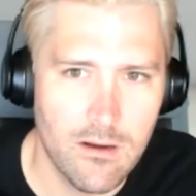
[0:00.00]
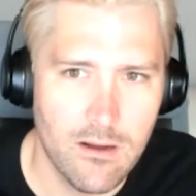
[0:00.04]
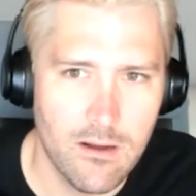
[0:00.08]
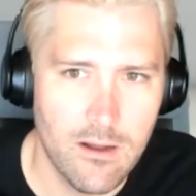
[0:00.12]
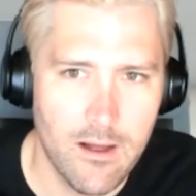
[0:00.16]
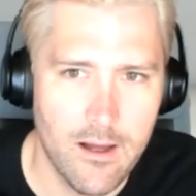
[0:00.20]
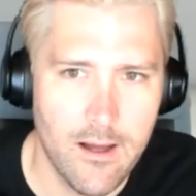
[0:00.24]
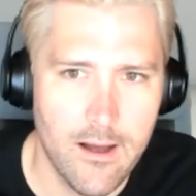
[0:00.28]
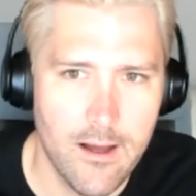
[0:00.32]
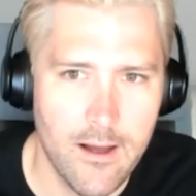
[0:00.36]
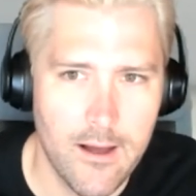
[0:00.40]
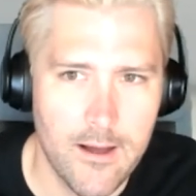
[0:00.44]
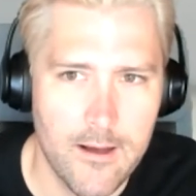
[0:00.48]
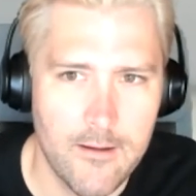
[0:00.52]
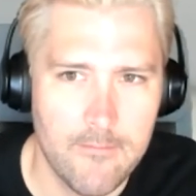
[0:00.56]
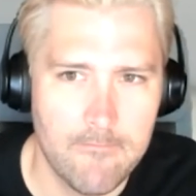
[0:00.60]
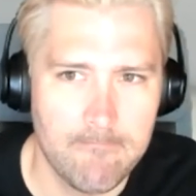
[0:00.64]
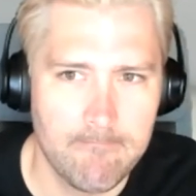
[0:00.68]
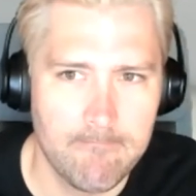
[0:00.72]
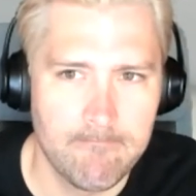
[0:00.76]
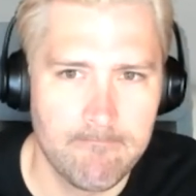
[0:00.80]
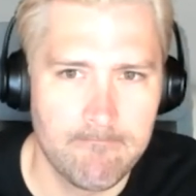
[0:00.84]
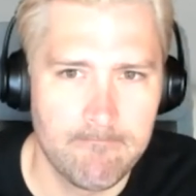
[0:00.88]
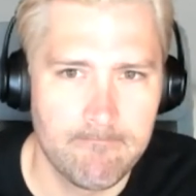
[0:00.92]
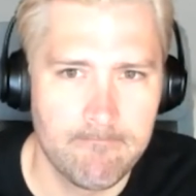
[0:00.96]

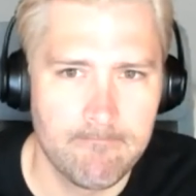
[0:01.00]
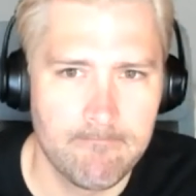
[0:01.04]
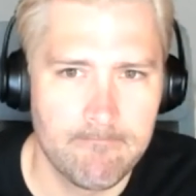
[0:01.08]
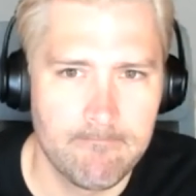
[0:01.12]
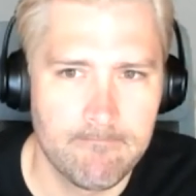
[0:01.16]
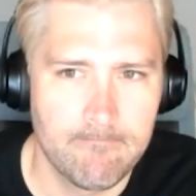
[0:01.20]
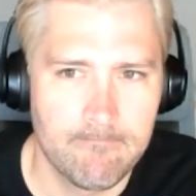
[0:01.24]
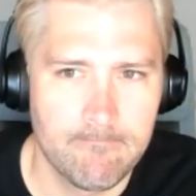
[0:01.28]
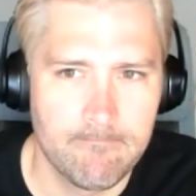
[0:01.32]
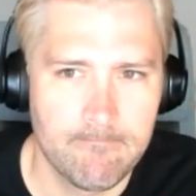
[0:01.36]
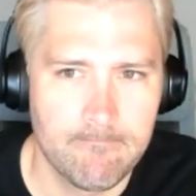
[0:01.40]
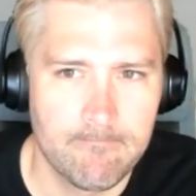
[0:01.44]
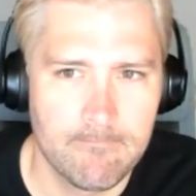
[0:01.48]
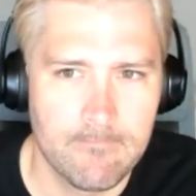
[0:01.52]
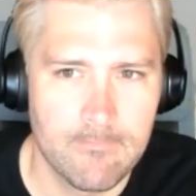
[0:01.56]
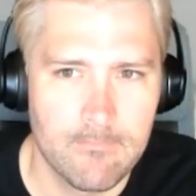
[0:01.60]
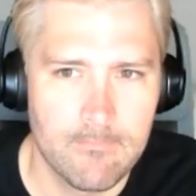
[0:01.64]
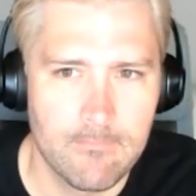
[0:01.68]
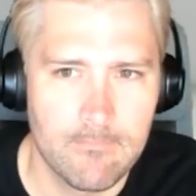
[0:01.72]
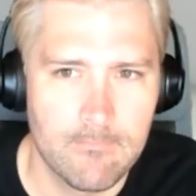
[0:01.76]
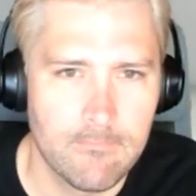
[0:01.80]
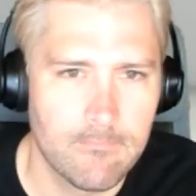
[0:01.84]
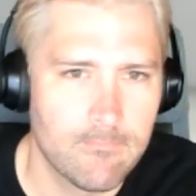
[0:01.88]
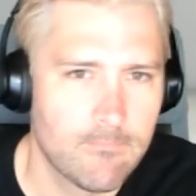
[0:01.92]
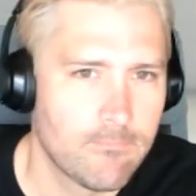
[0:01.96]
from
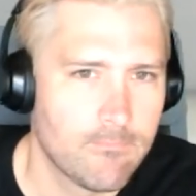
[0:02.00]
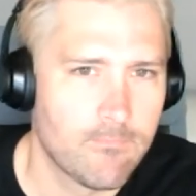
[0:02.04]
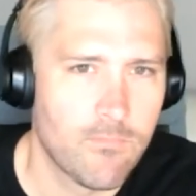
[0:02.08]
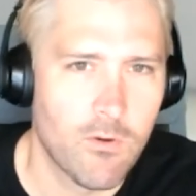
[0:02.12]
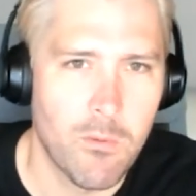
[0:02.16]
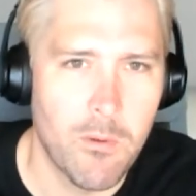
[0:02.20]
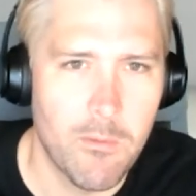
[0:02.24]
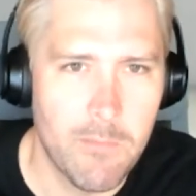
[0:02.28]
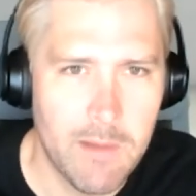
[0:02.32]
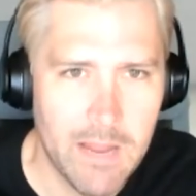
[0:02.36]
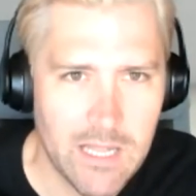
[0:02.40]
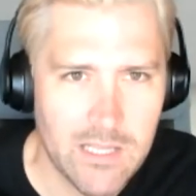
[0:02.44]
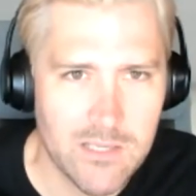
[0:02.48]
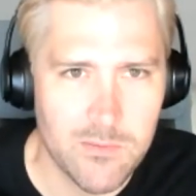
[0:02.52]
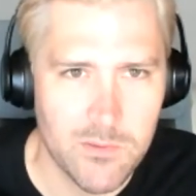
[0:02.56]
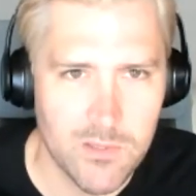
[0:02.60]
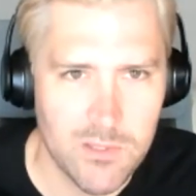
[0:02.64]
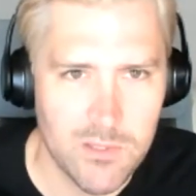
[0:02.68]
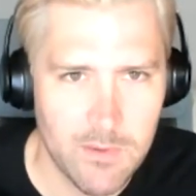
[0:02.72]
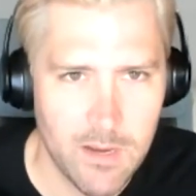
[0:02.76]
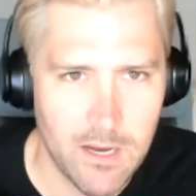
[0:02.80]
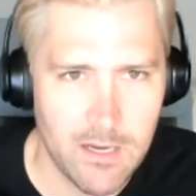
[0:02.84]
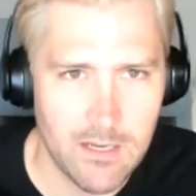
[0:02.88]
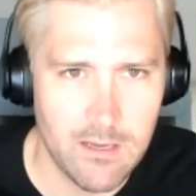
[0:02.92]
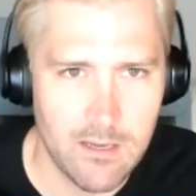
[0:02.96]
a man's
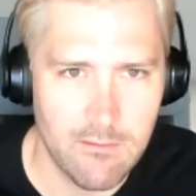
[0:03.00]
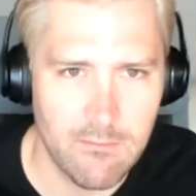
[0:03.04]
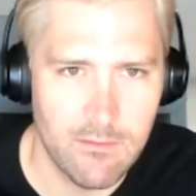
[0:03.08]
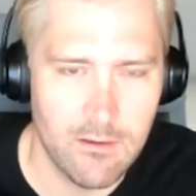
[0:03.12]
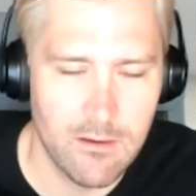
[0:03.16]
perspective?